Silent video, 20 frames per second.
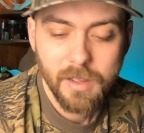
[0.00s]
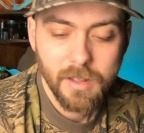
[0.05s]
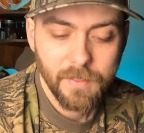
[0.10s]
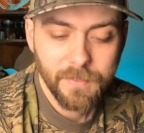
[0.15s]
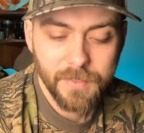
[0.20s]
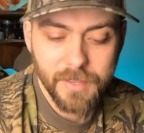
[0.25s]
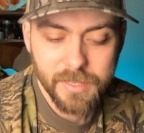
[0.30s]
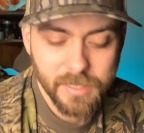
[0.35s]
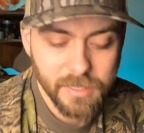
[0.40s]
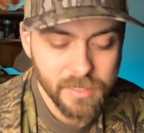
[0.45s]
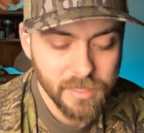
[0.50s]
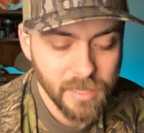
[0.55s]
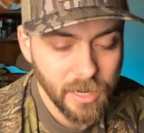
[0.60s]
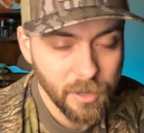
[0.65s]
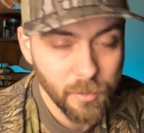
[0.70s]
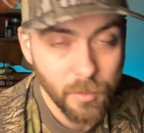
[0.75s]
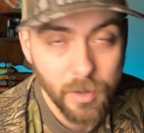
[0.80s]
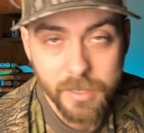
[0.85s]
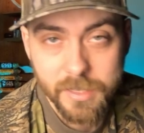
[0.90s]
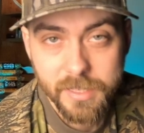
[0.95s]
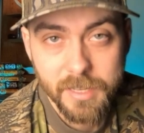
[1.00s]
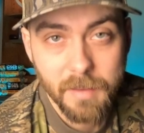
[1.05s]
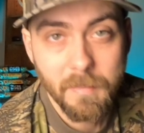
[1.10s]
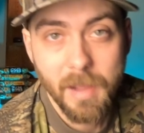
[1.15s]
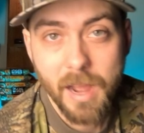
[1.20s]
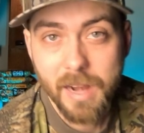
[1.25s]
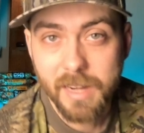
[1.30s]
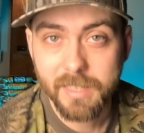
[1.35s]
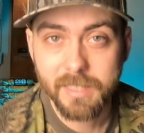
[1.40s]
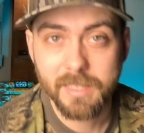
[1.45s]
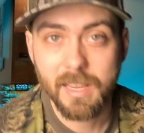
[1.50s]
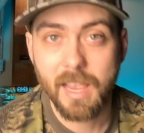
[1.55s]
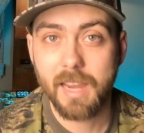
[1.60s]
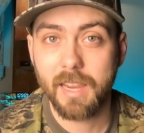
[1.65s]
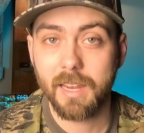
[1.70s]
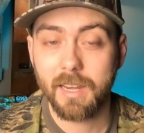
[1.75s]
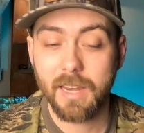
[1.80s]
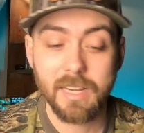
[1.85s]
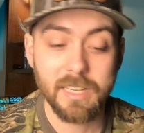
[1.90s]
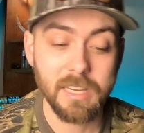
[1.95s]
This is like what somebody's
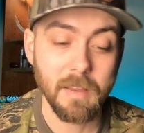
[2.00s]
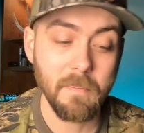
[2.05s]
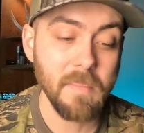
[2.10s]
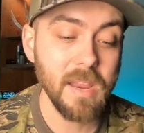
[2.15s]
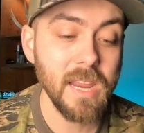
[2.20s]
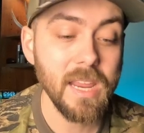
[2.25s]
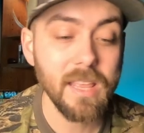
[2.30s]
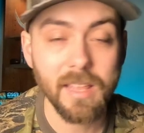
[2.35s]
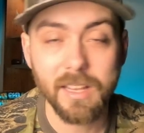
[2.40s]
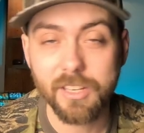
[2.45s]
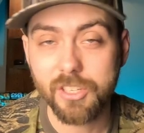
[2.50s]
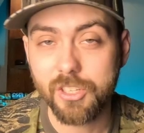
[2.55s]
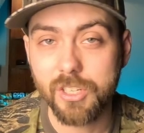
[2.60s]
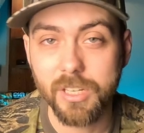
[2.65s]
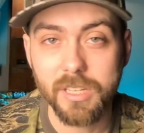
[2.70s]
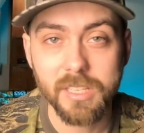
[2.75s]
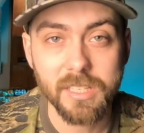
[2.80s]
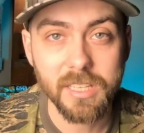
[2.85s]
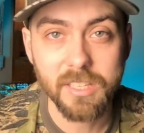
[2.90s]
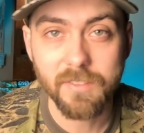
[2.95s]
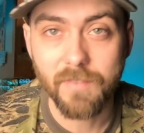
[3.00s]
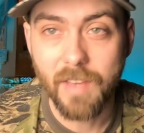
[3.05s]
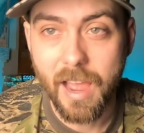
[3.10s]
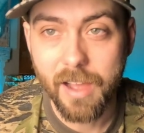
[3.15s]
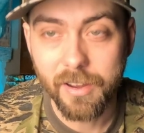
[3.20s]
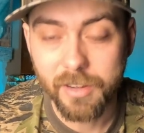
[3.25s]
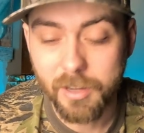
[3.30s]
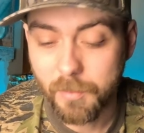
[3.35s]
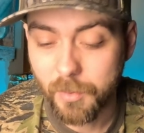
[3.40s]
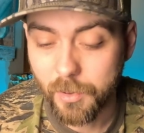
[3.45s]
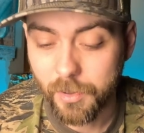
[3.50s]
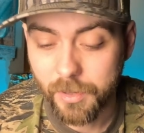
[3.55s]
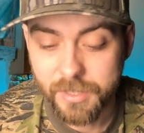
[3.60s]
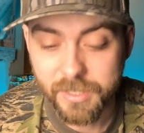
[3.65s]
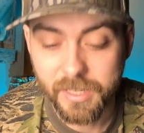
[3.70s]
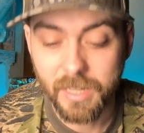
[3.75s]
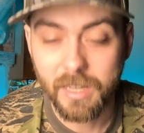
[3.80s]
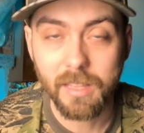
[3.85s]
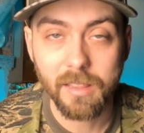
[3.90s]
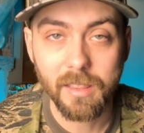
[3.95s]
saying. And to me, that's just as valuable
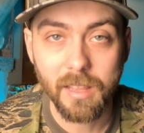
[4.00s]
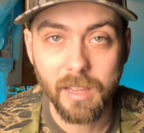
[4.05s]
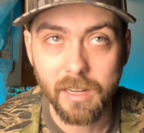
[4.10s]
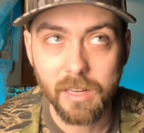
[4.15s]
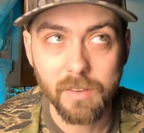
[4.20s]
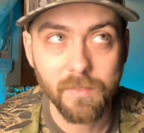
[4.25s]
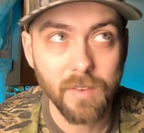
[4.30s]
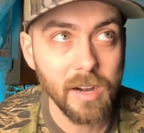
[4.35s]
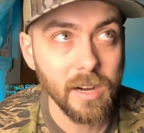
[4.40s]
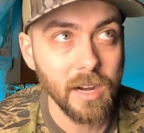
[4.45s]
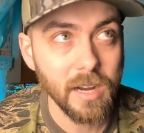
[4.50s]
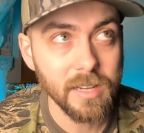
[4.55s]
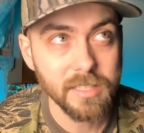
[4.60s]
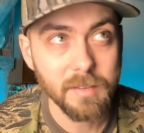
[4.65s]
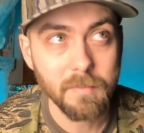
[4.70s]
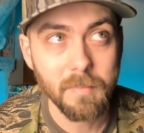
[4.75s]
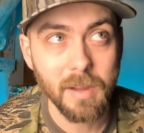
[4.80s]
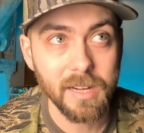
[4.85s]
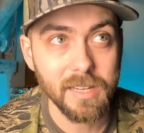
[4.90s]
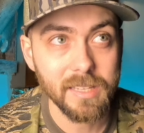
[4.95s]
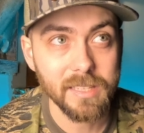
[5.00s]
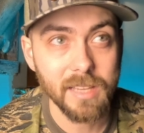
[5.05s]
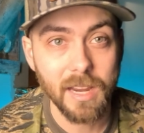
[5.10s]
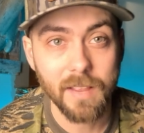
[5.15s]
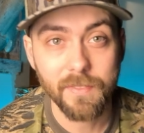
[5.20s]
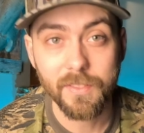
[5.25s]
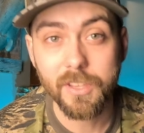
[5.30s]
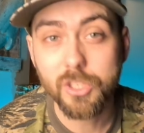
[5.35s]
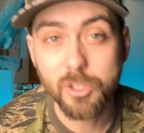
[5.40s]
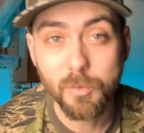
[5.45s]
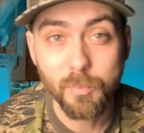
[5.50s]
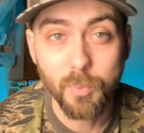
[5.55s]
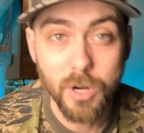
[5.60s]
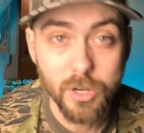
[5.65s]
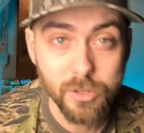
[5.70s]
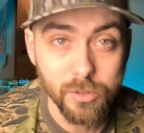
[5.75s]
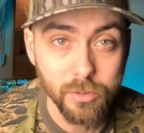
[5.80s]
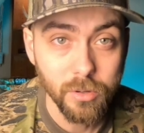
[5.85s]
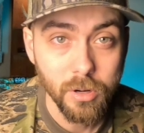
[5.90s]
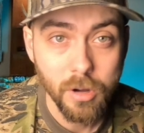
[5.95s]
as anything. If I got somebody saying, this
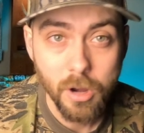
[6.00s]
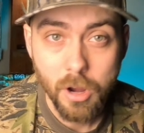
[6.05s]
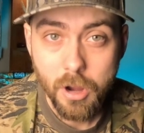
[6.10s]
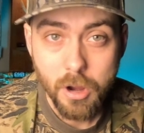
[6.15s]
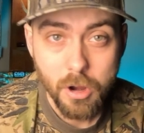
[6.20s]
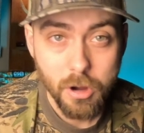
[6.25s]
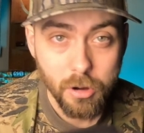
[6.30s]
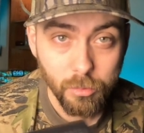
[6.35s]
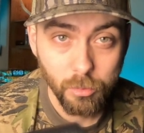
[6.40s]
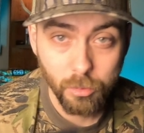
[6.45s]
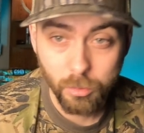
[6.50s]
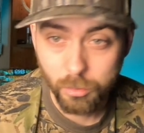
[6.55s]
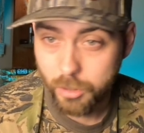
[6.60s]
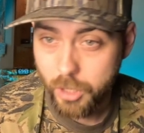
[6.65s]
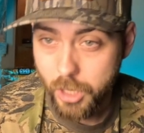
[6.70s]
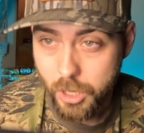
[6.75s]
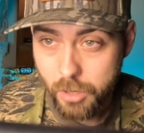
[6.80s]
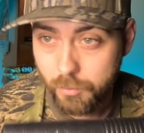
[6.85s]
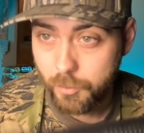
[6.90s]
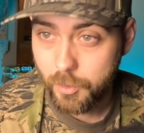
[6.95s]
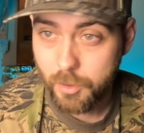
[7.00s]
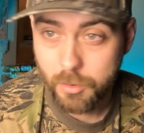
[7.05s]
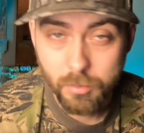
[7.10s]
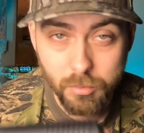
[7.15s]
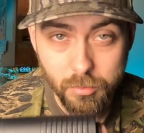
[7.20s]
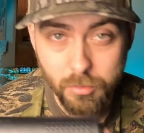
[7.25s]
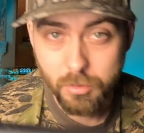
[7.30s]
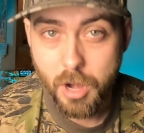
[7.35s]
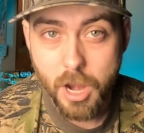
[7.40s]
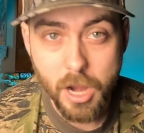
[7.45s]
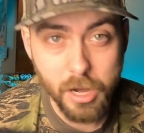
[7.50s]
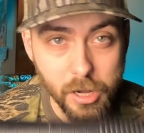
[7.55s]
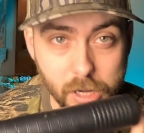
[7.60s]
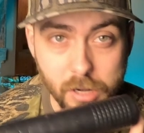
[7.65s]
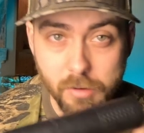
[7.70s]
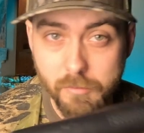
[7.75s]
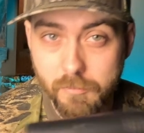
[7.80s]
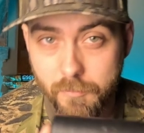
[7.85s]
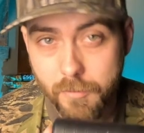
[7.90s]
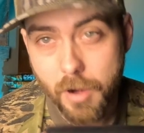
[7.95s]
suppressor will give you
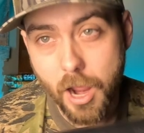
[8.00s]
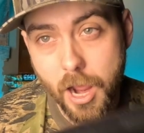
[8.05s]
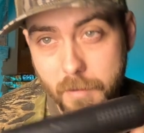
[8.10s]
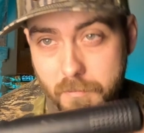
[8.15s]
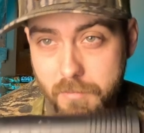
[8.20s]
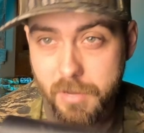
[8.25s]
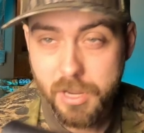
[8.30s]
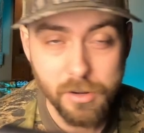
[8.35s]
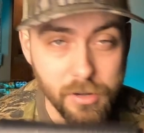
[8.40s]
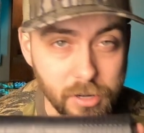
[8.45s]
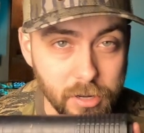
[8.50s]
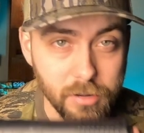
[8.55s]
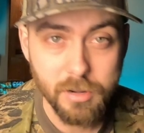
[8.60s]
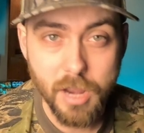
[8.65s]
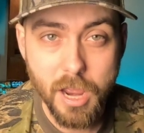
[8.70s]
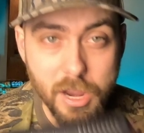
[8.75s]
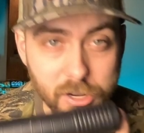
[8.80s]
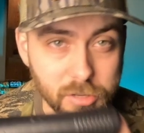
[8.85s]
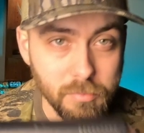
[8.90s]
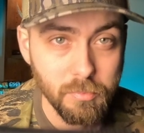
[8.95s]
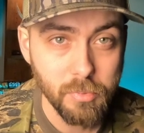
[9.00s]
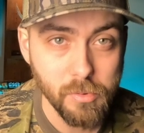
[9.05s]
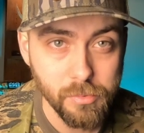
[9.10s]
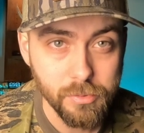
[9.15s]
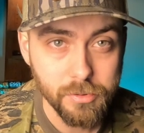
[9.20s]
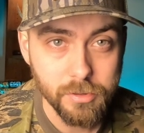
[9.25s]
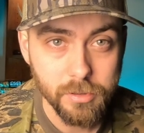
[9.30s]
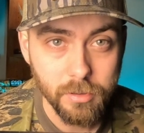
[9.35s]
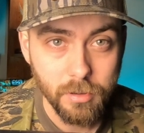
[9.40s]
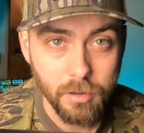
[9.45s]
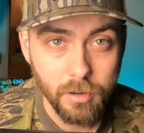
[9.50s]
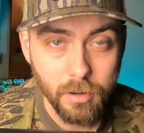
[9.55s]
negative 9 million decibels,